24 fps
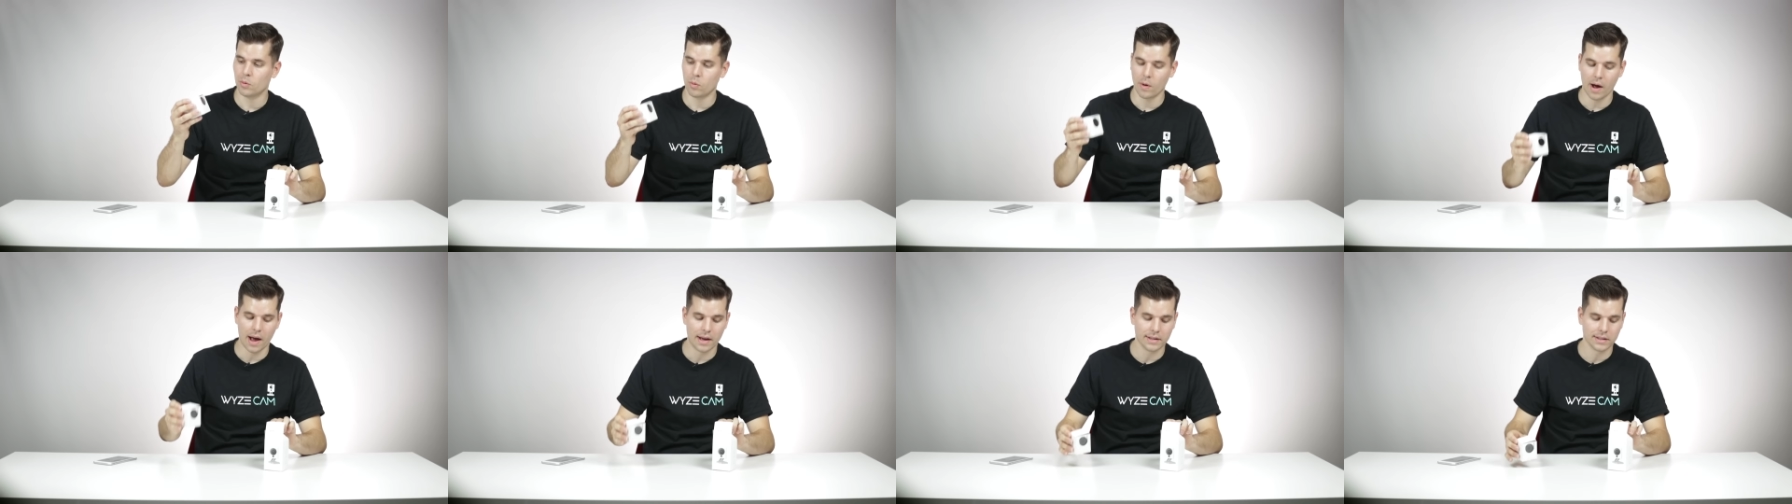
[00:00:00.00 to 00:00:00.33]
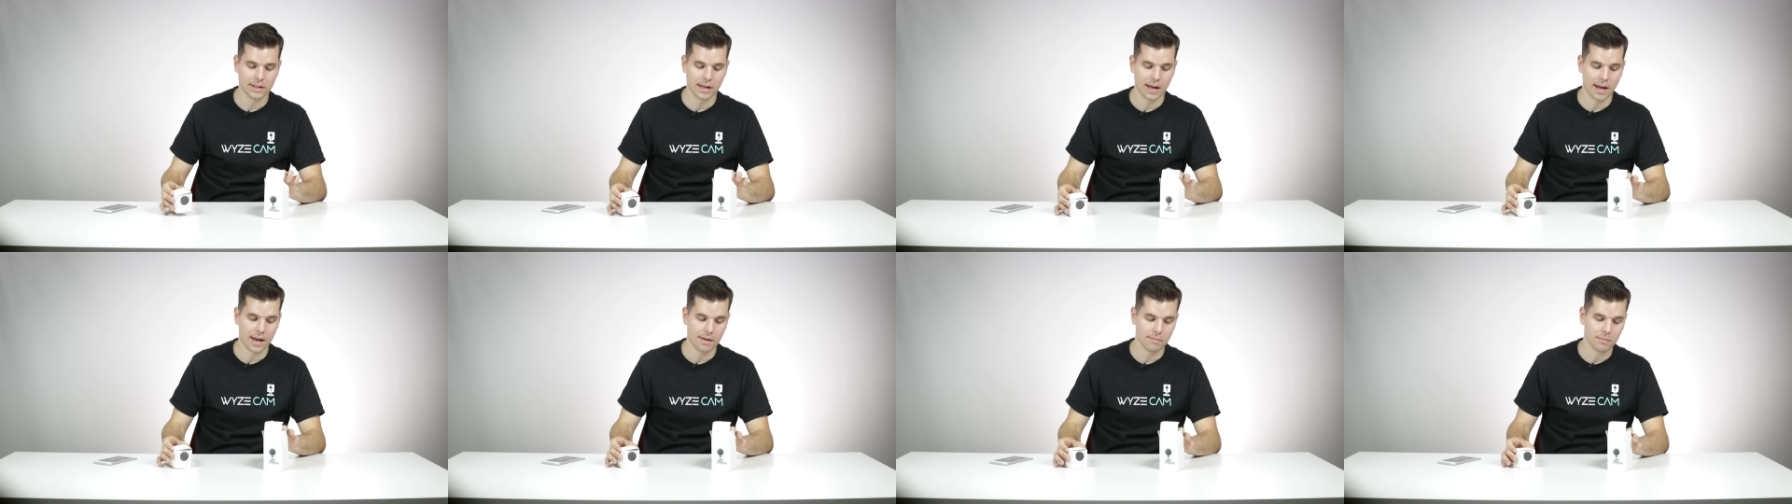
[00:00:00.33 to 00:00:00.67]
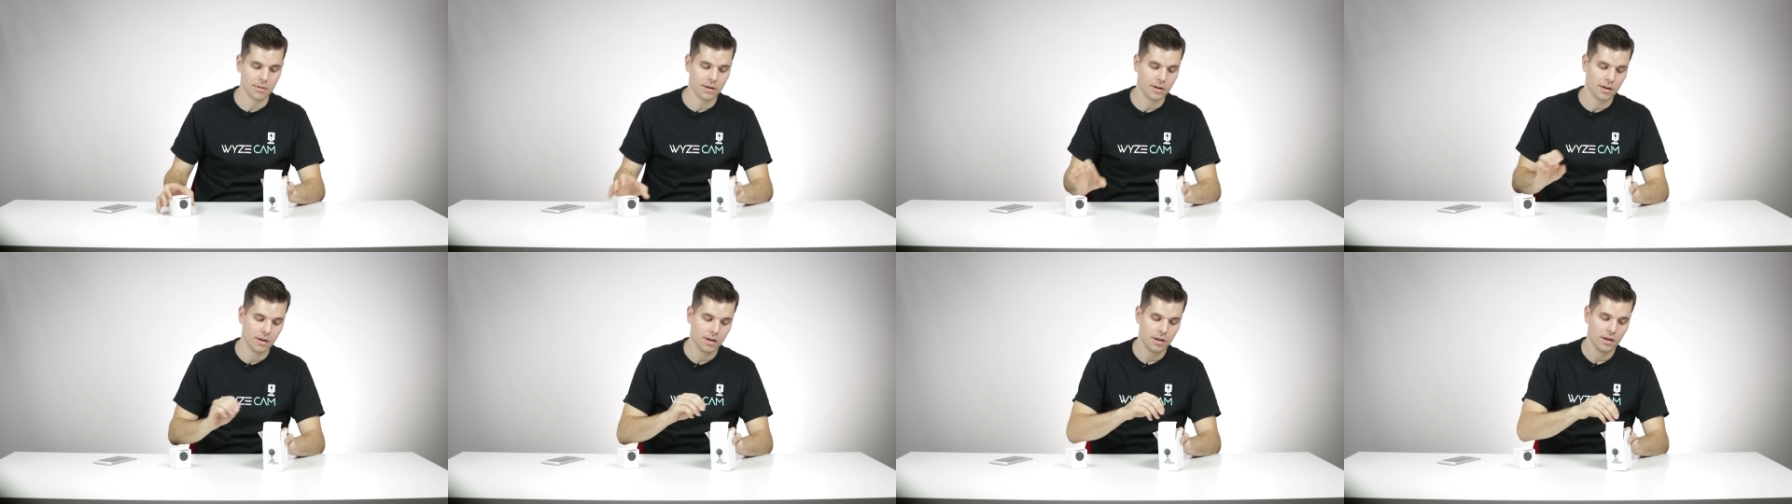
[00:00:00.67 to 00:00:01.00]
the
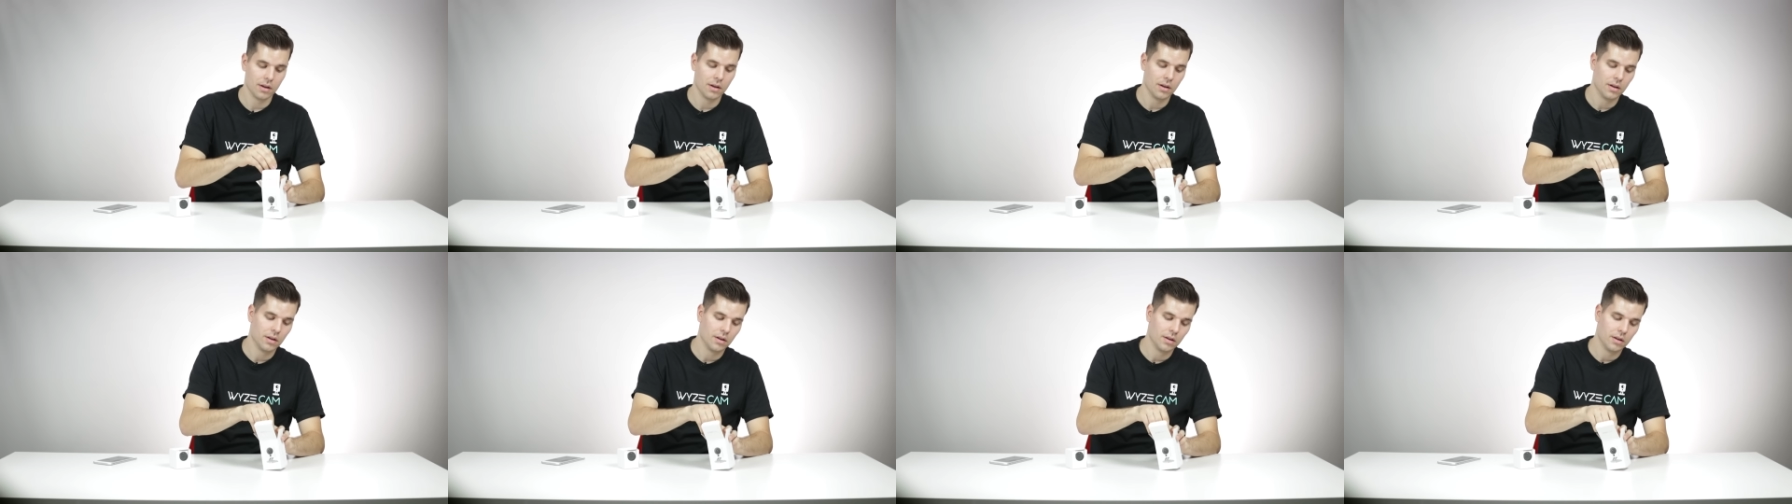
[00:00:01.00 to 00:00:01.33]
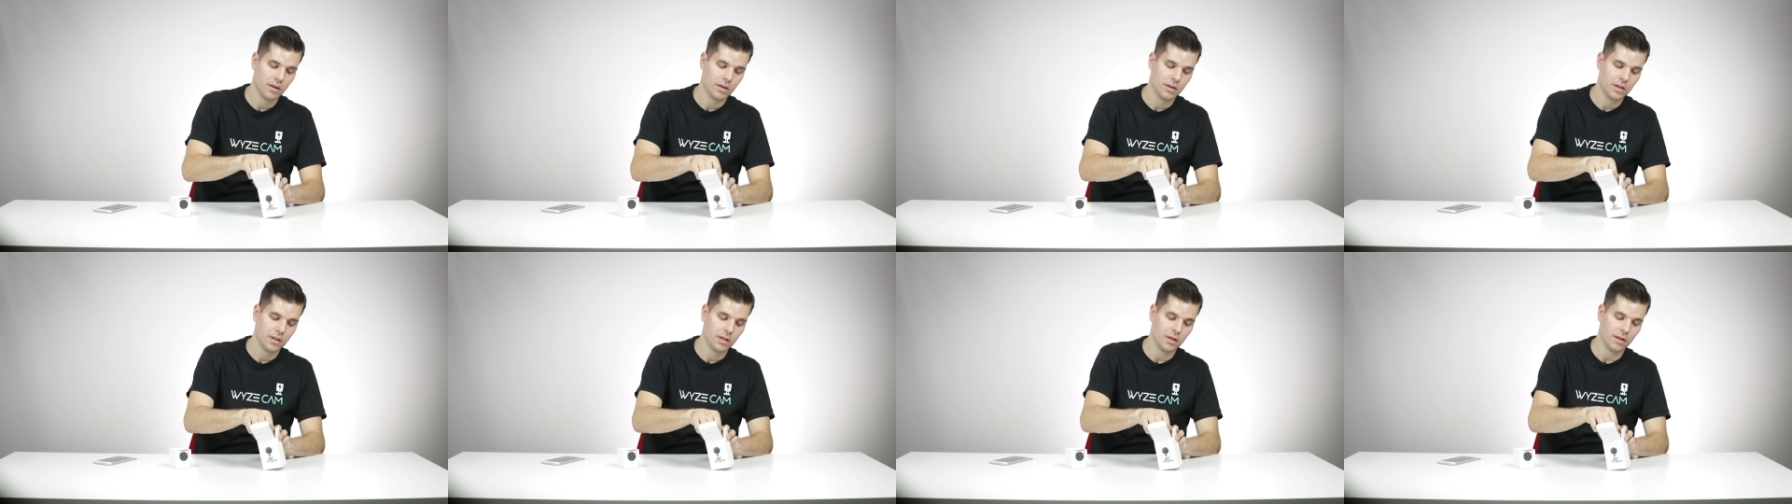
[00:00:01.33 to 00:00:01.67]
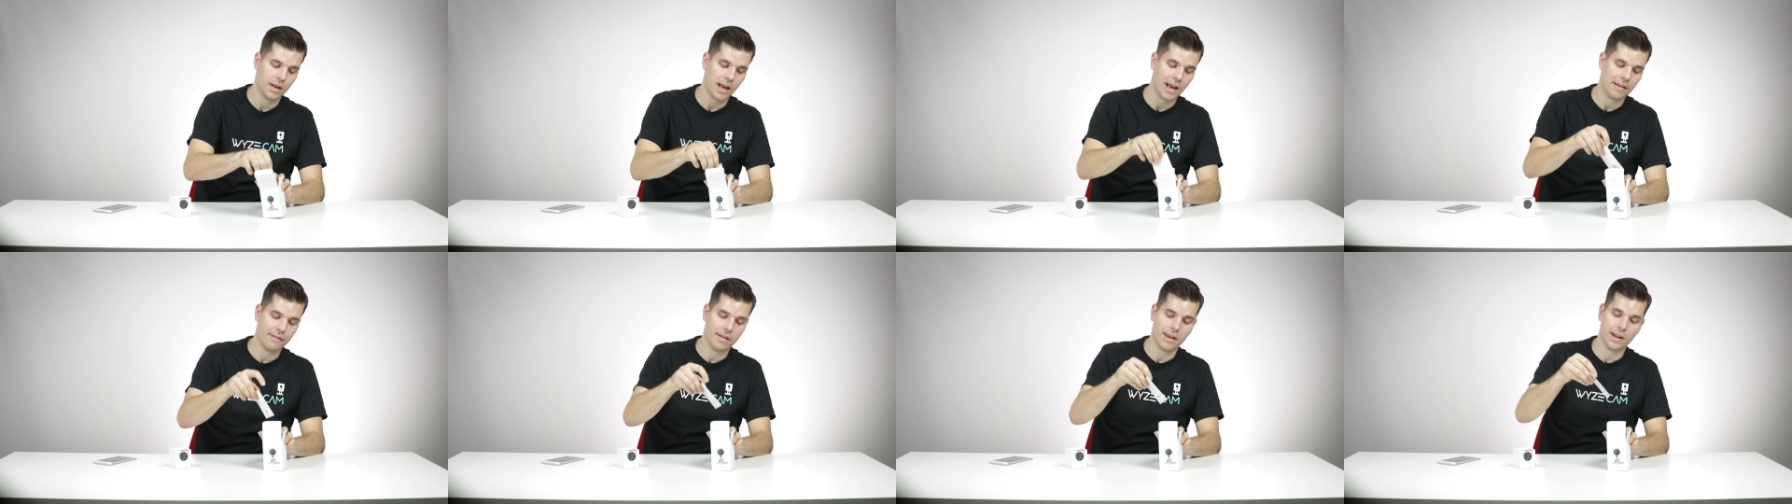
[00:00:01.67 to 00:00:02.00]
Wyzecam,
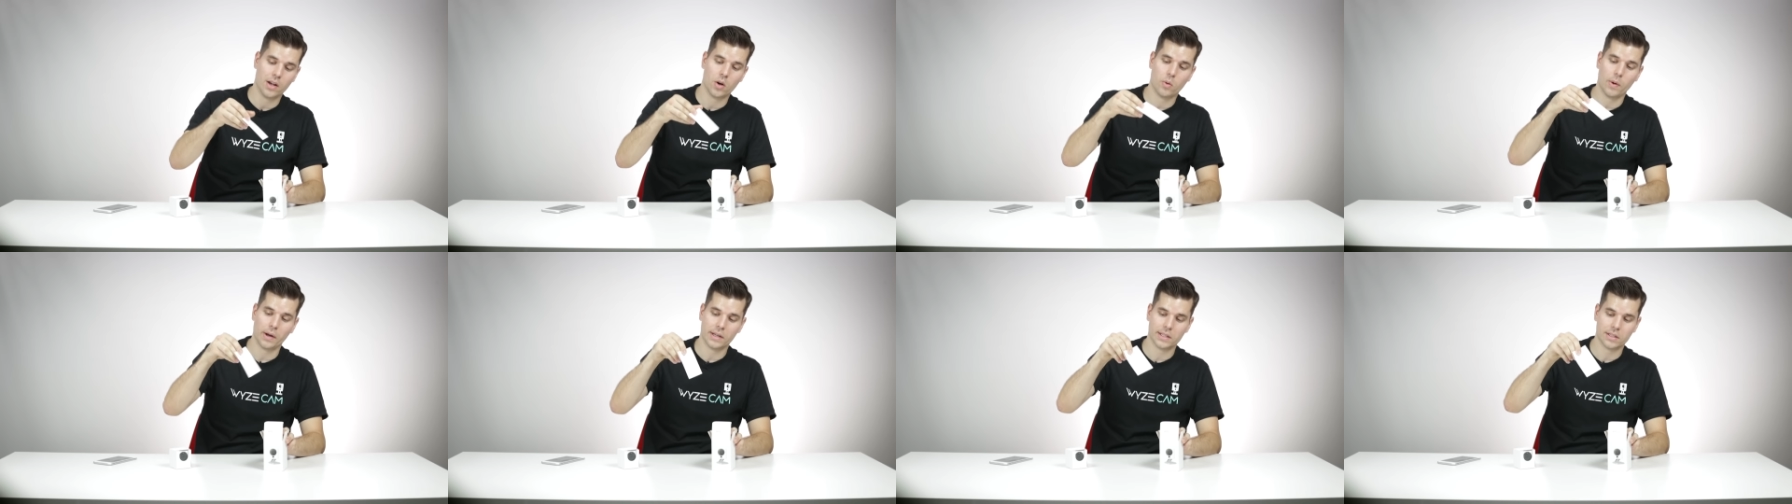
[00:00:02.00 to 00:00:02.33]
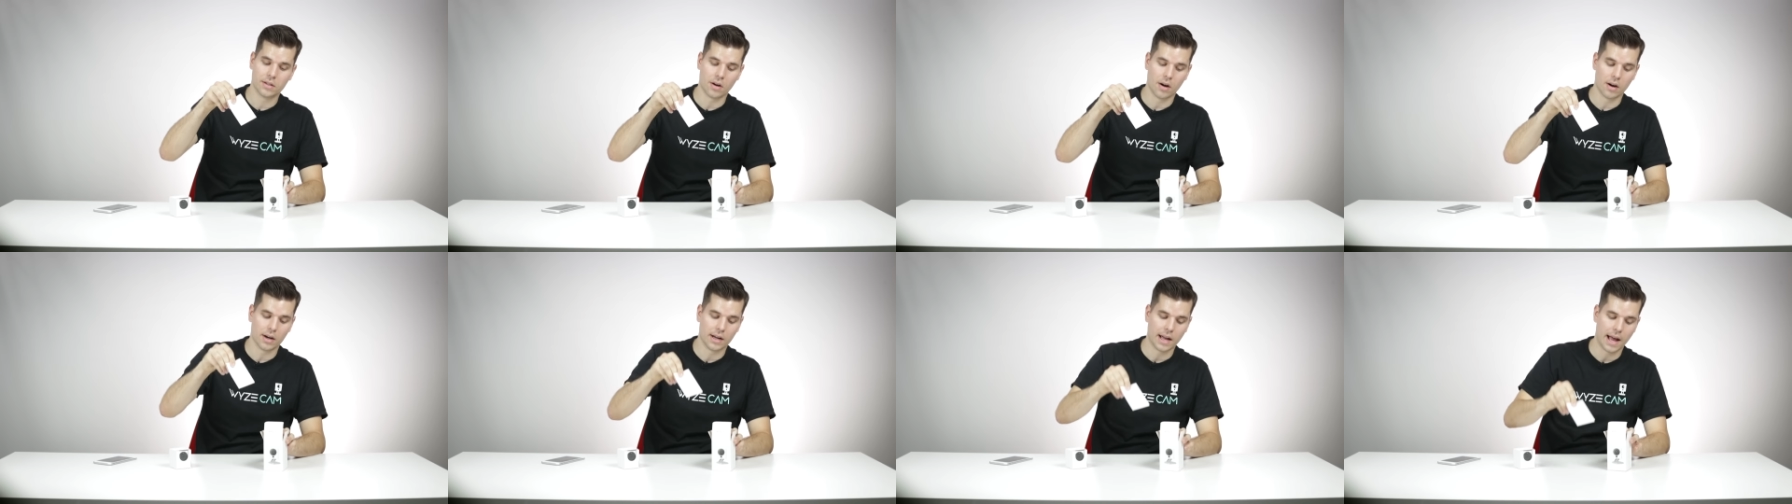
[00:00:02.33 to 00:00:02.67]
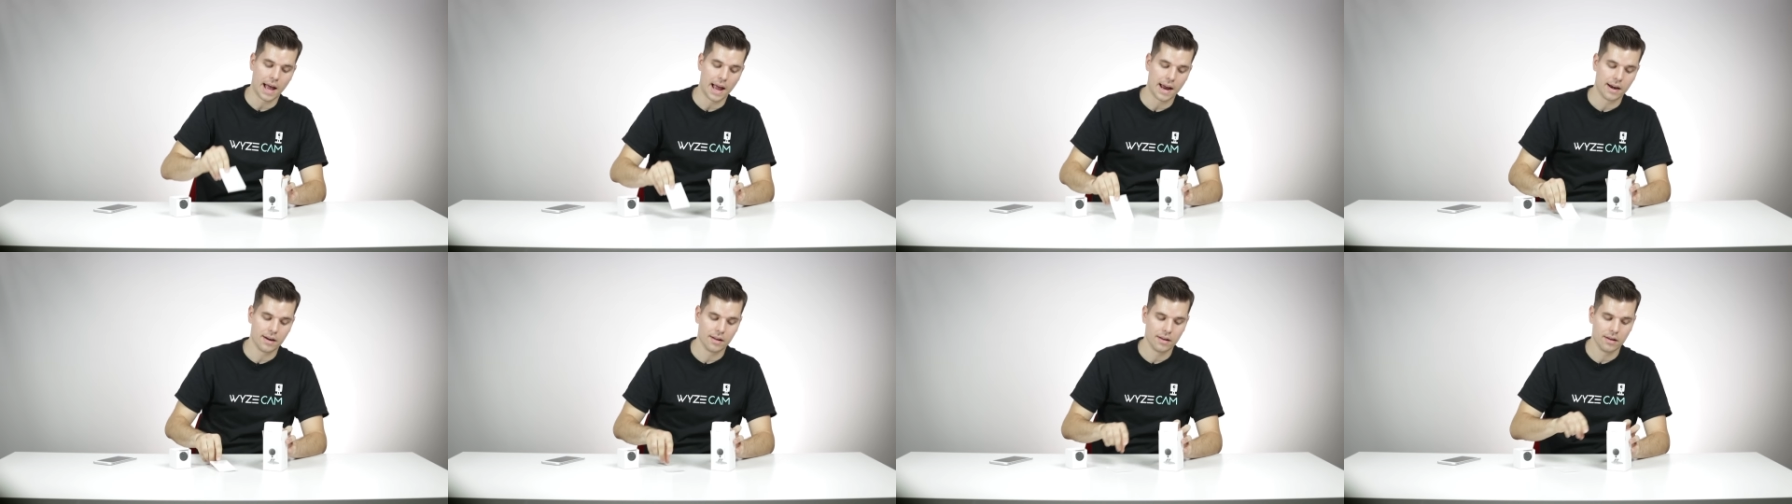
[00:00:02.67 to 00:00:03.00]
you'll have a quick start
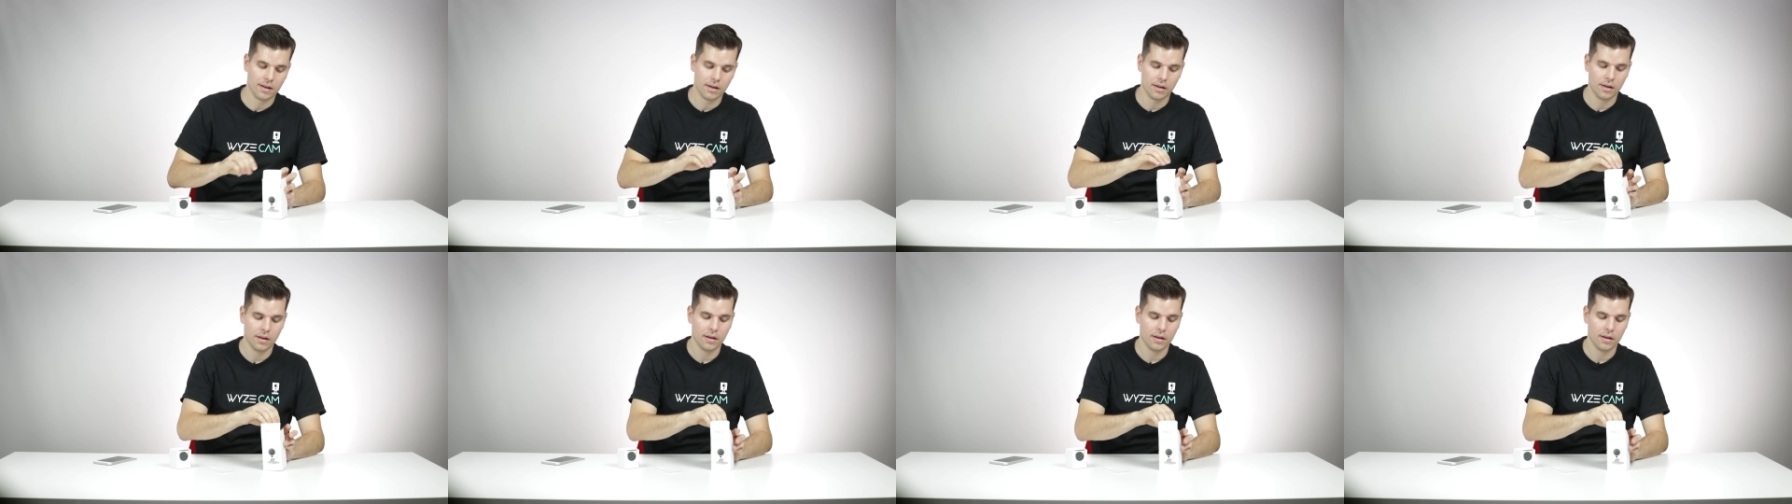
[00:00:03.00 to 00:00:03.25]
guide,